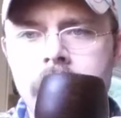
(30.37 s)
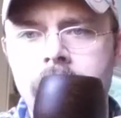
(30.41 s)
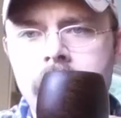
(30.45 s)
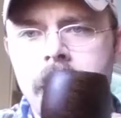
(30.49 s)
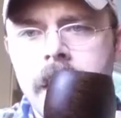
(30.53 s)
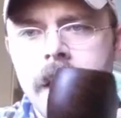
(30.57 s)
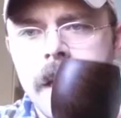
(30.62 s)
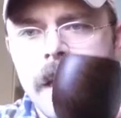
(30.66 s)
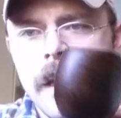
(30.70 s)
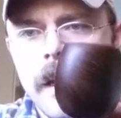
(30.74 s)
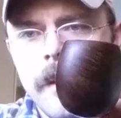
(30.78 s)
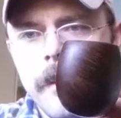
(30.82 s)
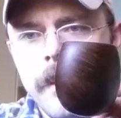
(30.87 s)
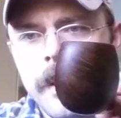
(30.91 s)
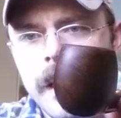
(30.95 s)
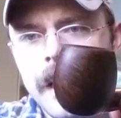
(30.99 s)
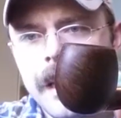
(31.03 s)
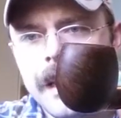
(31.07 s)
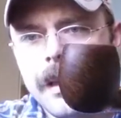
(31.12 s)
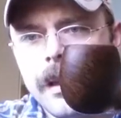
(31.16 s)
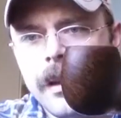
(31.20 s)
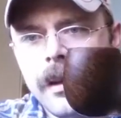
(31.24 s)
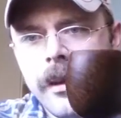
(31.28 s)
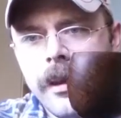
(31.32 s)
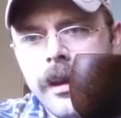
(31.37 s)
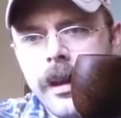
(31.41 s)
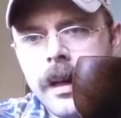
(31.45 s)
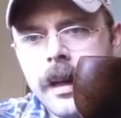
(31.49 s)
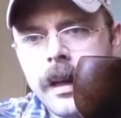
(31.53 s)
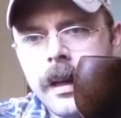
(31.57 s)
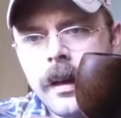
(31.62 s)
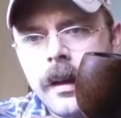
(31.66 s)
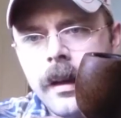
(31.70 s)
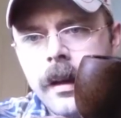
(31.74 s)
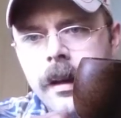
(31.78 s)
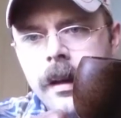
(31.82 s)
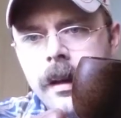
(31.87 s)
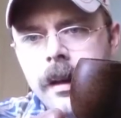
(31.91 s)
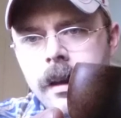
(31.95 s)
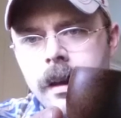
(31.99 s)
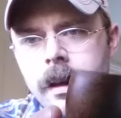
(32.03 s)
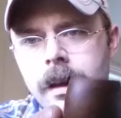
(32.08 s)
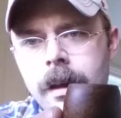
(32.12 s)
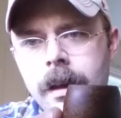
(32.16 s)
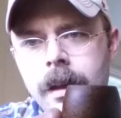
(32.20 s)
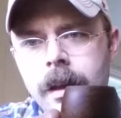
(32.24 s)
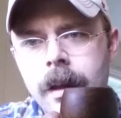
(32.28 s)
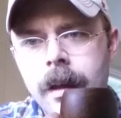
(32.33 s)
Baby little thing.
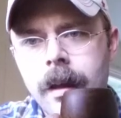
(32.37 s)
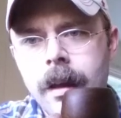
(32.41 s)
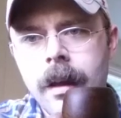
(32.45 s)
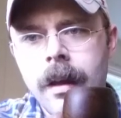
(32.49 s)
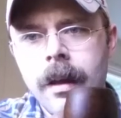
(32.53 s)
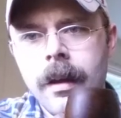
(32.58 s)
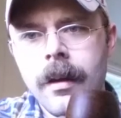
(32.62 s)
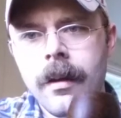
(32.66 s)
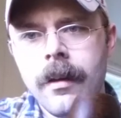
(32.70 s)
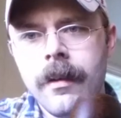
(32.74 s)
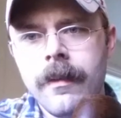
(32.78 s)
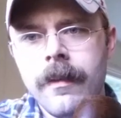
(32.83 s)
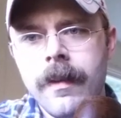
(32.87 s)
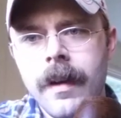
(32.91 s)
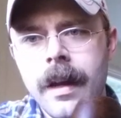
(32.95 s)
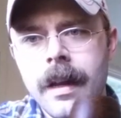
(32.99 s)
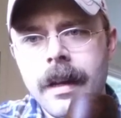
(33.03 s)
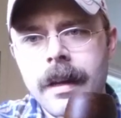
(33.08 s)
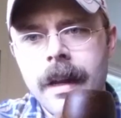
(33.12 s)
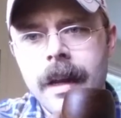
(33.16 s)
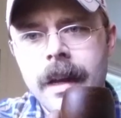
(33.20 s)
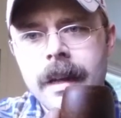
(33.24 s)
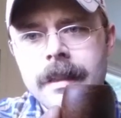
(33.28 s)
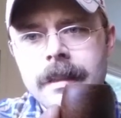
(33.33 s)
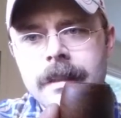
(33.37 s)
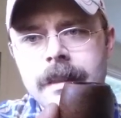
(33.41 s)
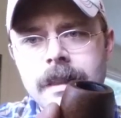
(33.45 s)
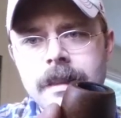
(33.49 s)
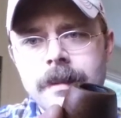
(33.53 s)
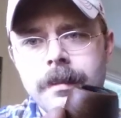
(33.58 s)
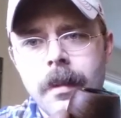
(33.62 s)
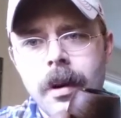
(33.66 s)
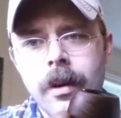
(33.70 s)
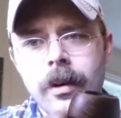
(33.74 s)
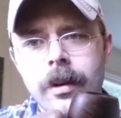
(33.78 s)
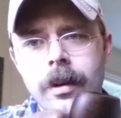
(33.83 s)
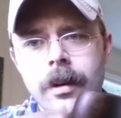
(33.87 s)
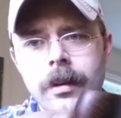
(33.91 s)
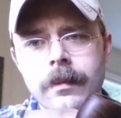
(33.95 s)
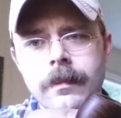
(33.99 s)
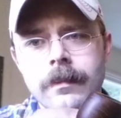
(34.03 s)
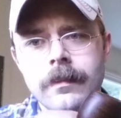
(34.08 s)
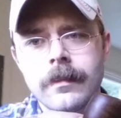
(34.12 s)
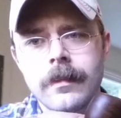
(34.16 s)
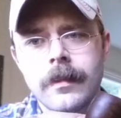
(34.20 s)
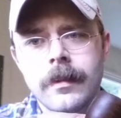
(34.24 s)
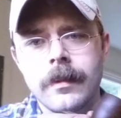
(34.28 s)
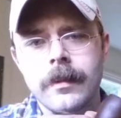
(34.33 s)
Fantastic smoker.
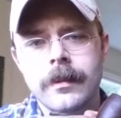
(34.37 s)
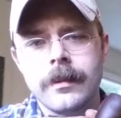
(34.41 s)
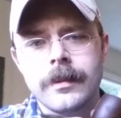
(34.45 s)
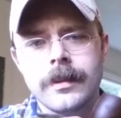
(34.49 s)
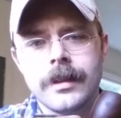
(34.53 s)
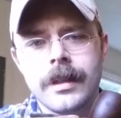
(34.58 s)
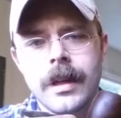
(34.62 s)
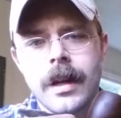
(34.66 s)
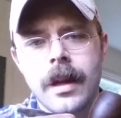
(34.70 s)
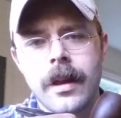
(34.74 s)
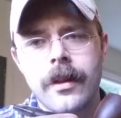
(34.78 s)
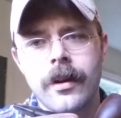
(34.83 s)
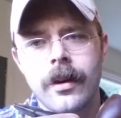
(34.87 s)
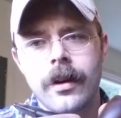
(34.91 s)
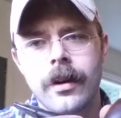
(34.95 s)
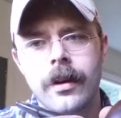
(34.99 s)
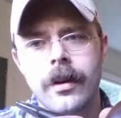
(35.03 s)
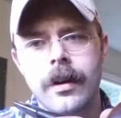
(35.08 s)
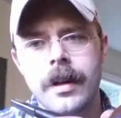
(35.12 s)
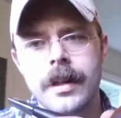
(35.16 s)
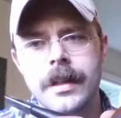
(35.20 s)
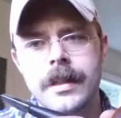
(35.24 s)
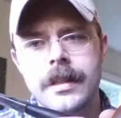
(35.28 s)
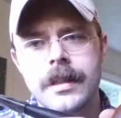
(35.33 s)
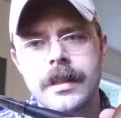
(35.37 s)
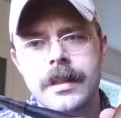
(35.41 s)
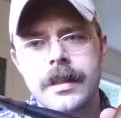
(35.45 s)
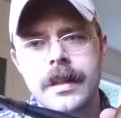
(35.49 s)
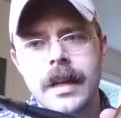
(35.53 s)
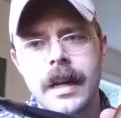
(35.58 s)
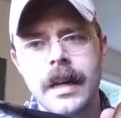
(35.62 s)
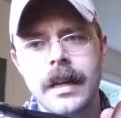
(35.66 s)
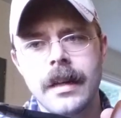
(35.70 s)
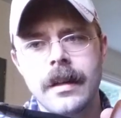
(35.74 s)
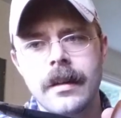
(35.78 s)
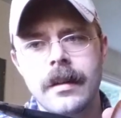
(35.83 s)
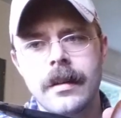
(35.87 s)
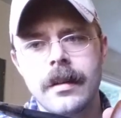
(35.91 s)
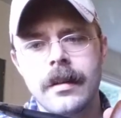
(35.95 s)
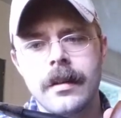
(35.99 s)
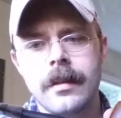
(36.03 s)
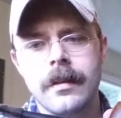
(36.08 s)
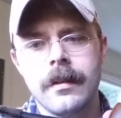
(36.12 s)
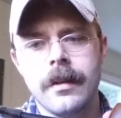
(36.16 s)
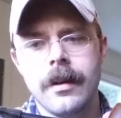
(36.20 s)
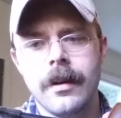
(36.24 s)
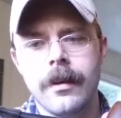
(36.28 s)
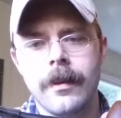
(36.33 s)
It was another estate.
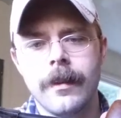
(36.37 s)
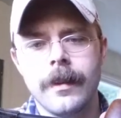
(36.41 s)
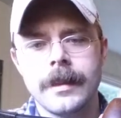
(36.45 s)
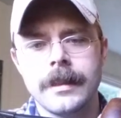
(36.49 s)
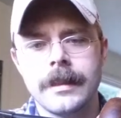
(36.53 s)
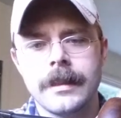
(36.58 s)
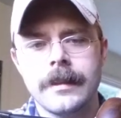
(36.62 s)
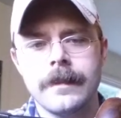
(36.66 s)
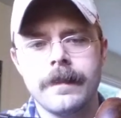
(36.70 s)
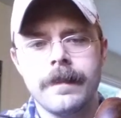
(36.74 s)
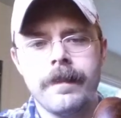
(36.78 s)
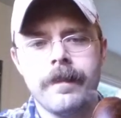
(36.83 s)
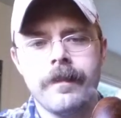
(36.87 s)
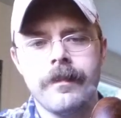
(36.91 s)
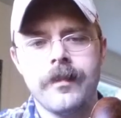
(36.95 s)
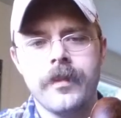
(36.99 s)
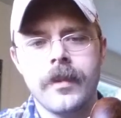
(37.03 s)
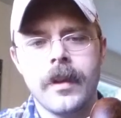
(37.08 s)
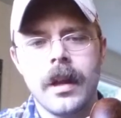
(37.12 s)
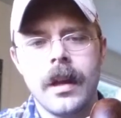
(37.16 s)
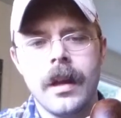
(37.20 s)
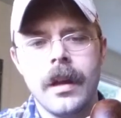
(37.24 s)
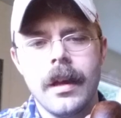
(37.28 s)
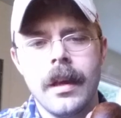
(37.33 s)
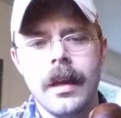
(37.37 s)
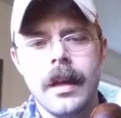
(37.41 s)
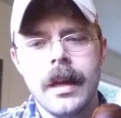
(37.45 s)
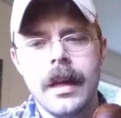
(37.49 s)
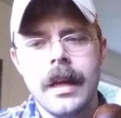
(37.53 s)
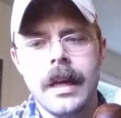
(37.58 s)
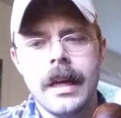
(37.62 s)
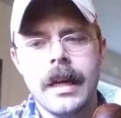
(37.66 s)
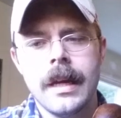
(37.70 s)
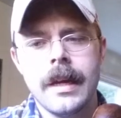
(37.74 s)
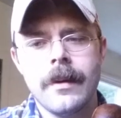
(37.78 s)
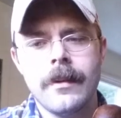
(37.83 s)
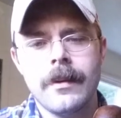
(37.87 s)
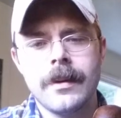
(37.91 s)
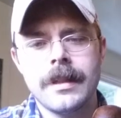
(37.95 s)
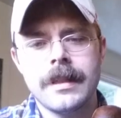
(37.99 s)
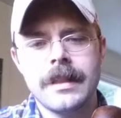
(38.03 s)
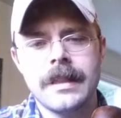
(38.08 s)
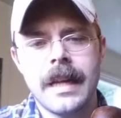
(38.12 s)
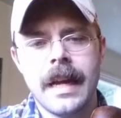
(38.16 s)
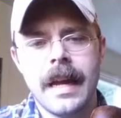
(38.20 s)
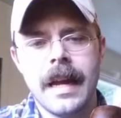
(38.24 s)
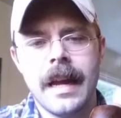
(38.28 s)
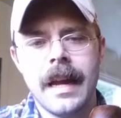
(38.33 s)
No, it wasn't. It
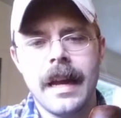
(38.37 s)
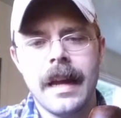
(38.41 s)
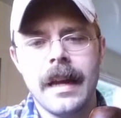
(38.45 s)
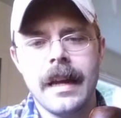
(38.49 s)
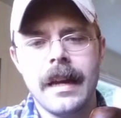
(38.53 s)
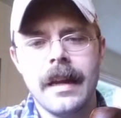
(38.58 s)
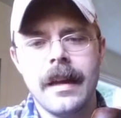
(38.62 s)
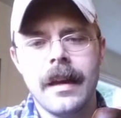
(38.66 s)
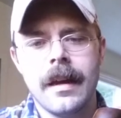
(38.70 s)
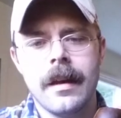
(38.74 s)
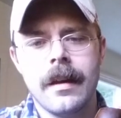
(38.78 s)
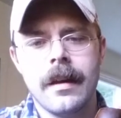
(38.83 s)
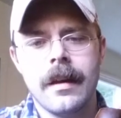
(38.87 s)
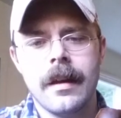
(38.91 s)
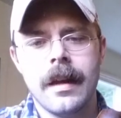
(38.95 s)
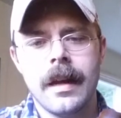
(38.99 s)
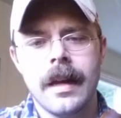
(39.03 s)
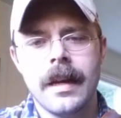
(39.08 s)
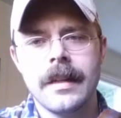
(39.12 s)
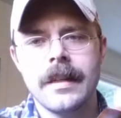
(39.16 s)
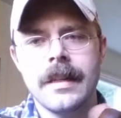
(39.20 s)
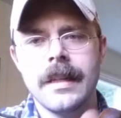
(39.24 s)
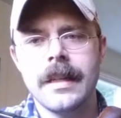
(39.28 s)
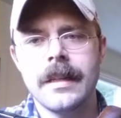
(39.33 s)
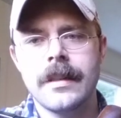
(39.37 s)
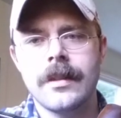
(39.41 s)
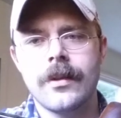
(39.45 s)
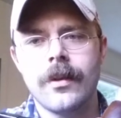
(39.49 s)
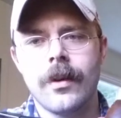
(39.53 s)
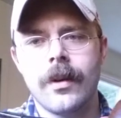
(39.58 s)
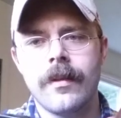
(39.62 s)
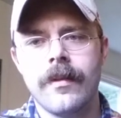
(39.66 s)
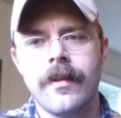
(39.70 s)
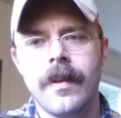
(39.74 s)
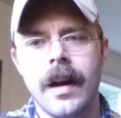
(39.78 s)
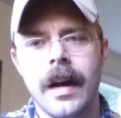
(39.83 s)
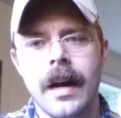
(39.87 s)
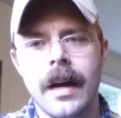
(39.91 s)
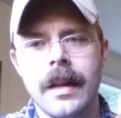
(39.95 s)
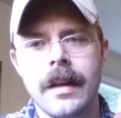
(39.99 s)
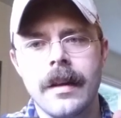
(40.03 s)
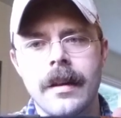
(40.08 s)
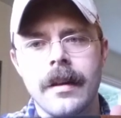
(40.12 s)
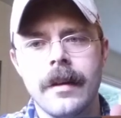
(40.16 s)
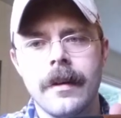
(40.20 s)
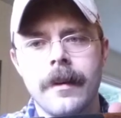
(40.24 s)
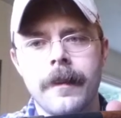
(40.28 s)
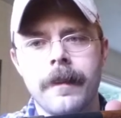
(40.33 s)
was a antique store
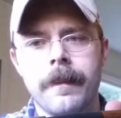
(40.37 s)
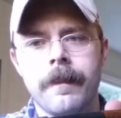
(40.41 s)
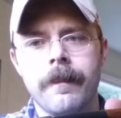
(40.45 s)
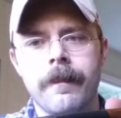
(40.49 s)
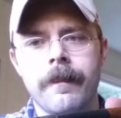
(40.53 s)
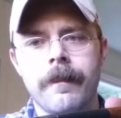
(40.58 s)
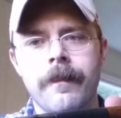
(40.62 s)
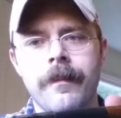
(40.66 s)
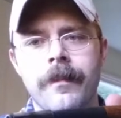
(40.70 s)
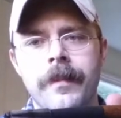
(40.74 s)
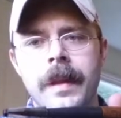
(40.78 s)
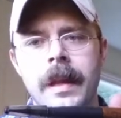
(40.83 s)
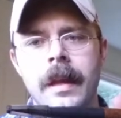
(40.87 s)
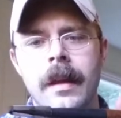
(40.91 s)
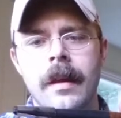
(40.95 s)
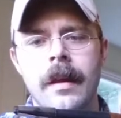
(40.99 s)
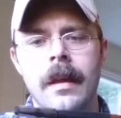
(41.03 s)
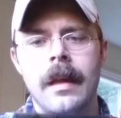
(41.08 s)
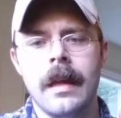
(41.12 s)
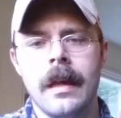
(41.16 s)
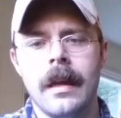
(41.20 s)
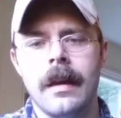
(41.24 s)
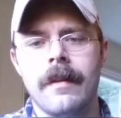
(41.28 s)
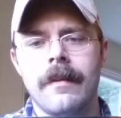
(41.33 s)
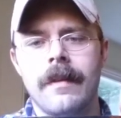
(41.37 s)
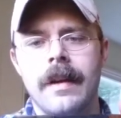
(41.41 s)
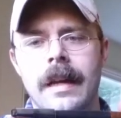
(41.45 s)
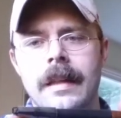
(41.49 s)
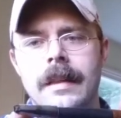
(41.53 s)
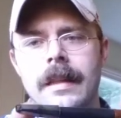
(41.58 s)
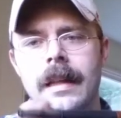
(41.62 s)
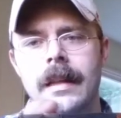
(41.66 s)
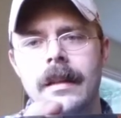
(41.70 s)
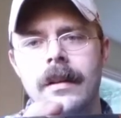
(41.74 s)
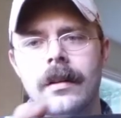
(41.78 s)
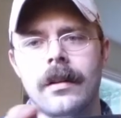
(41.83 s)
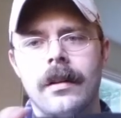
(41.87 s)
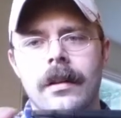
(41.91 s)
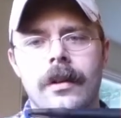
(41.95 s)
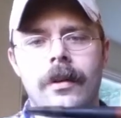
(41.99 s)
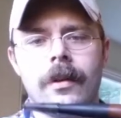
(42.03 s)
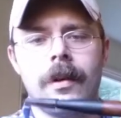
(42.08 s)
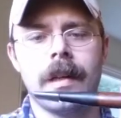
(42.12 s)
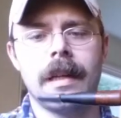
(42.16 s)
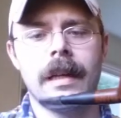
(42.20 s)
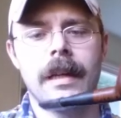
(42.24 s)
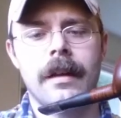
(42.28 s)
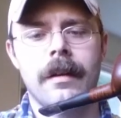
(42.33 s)
find. Got that little
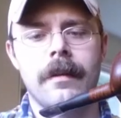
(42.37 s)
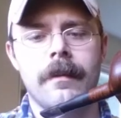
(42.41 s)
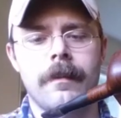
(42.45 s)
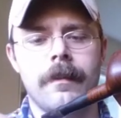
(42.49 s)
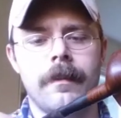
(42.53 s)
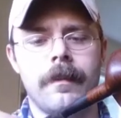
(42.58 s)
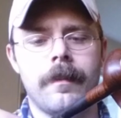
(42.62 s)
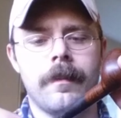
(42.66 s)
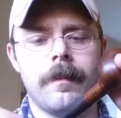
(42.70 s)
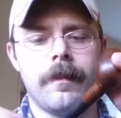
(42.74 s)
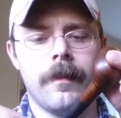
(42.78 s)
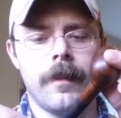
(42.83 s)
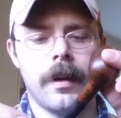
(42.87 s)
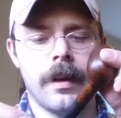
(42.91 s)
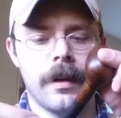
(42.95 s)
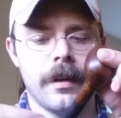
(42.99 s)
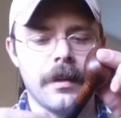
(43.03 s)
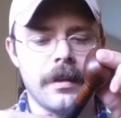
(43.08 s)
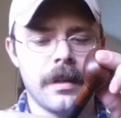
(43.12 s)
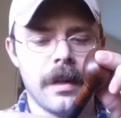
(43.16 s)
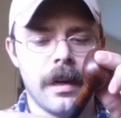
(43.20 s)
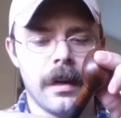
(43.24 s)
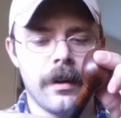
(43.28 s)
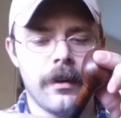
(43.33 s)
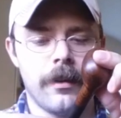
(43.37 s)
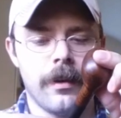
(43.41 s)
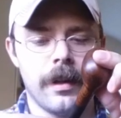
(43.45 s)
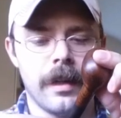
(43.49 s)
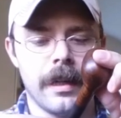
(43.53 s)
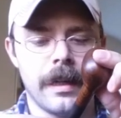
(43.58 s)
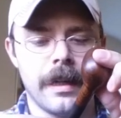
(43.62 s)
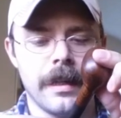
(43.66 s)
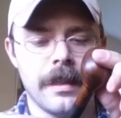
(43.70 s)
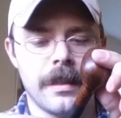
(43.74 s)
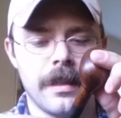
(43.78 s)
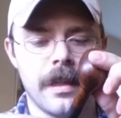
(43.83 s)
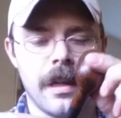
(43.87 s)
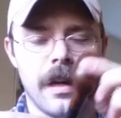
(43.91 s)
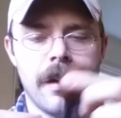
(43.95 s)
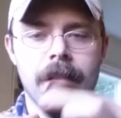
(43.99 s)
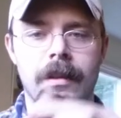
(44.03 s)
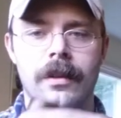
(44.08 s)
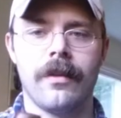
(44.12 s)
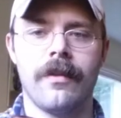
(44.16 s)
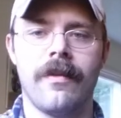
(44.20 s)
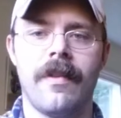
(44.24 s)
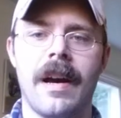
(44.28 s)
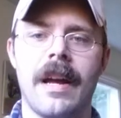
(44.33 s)
acrylic. Alright, it's not acrylic. It's a
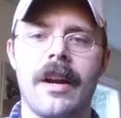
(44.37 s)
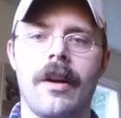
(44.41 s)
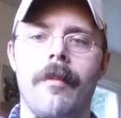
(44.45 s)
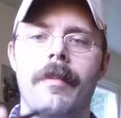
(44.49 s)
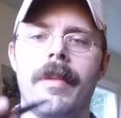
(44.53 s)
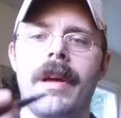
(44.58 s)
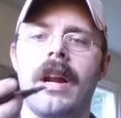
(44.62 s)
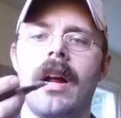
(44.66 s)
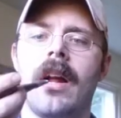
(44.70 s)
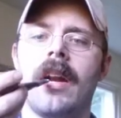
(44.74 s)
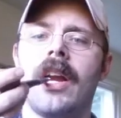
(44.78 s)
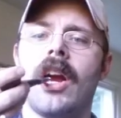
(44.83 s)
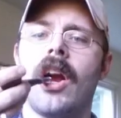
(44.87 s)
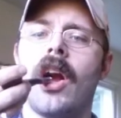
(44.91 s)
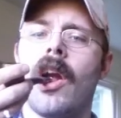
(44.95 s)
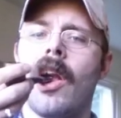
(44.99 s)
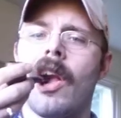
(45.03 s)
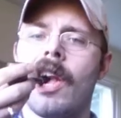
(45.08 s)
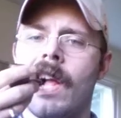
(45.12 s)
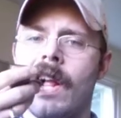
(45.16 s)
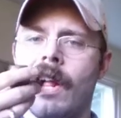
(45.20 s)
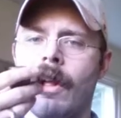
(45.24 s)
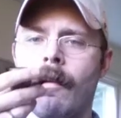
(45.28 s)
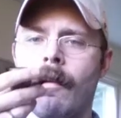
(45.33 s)
little vinyl bit on here.